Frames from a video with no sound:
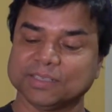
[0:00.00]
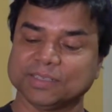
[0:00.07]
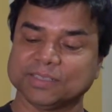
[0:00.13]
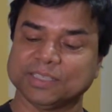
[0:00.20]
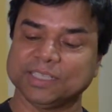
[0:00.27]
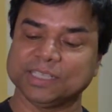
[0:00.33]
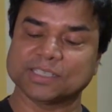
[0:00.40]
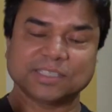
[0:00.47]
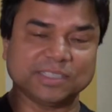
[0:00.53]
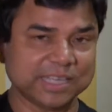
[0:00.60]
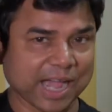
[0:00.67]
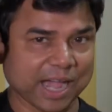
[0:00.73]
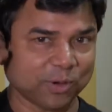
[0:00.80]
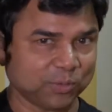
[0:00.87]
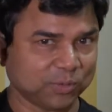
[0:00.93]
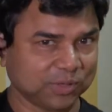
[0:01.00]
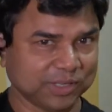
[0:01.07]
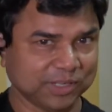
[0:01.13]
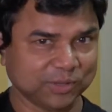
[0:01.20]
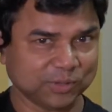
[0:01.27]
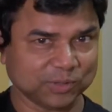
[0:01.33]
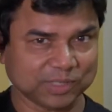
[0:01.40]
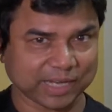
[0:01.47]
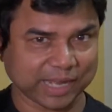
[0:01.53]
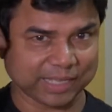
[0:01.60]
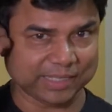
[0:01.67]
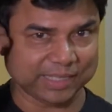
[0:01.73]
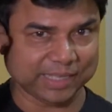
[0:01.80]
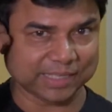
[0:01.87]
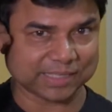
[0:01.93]
this down,
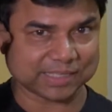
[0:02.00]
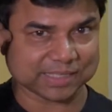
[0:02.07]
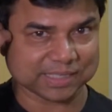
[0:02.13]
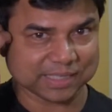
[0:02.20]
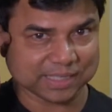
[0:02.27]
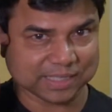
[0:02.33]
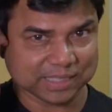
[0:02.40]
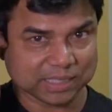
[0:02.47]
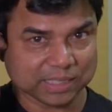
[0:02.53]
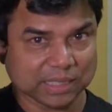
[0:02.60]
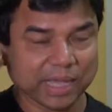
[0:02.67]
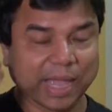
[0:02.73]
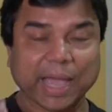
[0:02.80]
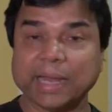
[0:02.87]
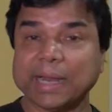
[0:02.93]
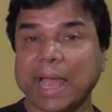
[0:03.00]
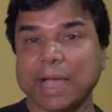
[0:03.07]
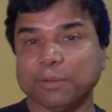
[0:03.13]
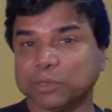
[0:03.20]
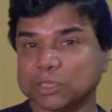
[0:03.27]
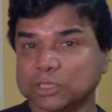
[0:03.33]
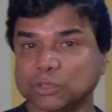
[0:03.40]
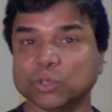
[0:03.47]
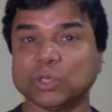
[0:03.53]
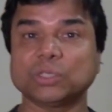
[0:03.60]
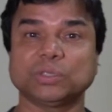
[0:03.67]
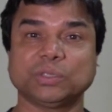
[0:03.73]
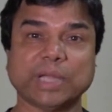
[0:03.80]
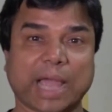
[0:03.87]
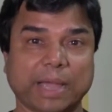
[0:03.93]
like this, and I was
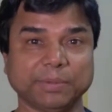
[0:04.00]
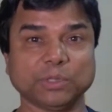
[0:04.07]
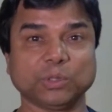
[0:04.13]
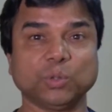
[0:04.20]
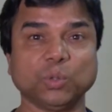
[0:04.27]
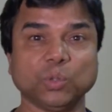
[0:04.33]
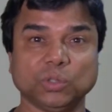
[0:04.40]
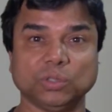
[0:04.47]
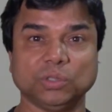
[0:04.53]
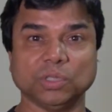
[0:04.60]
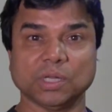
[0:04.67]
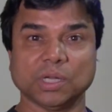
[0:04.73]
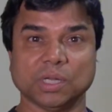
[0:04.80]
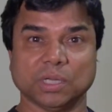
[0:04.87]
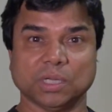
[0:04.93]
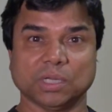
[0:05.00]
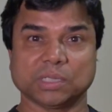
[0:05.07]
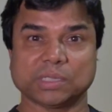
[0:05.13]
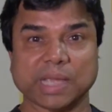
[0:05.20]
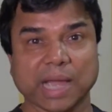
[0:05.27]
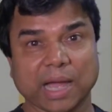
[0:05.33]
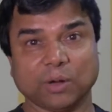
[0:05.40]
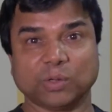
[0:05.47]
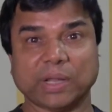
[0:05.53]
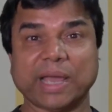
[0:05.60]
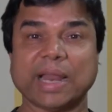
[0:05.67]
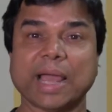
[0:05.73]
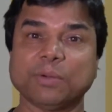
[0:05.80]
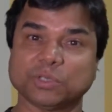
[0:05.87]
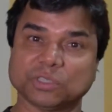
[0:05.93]
not having good sound,
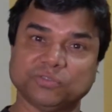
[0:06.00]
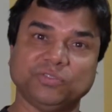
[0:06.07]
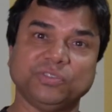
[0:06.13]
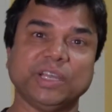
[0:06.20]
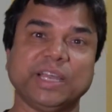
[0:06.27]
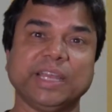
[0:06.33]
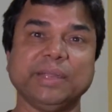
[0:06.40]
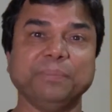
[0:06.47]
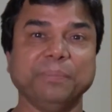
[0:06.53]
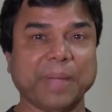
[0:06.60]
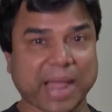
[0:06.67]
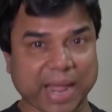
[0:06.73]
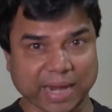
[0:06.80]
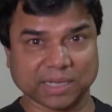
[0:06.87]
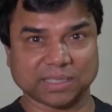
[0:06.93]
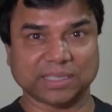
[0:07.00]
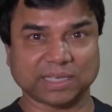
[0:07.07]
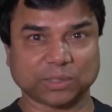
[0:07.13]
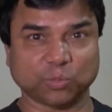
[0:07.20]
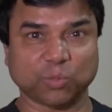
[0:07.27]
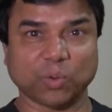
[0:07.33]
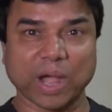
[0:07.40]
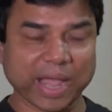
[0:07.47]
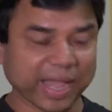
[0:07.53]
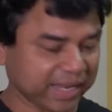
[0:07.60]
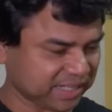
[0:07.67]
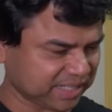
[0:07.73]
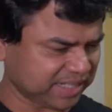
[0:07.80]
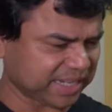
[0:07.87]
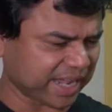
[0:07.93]
and I was very mad that
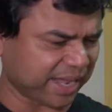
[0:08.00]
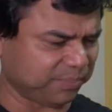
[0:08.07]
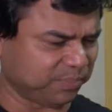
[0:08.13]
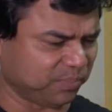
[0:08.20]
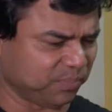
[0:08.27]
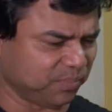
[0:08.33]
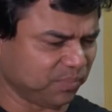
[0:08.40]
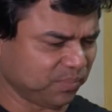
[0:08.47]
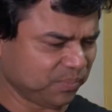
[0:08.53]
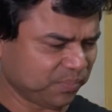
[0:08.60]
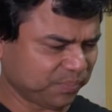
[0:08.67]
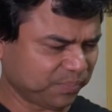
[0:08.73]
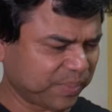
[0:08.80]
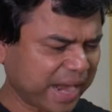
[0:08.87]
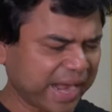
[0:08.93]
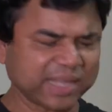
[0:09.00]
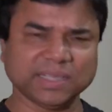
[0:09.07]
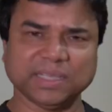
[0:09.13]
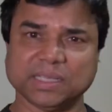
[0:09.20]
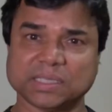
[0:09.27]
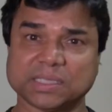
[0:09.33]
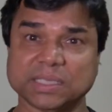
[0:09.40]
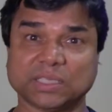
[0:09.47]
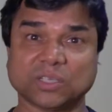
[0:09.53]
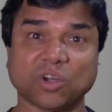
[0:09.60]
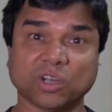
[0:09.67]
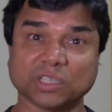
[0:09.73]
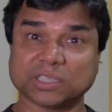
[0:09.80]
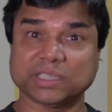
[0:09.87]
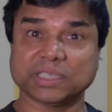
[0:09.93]
why did I buy this? It
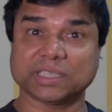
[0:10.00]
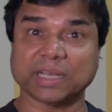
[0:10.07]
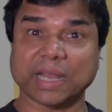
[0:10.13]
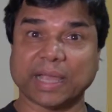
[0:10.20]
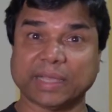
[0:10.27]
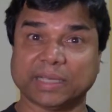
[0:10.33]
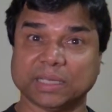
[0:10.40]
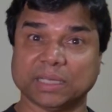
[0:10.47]
costed like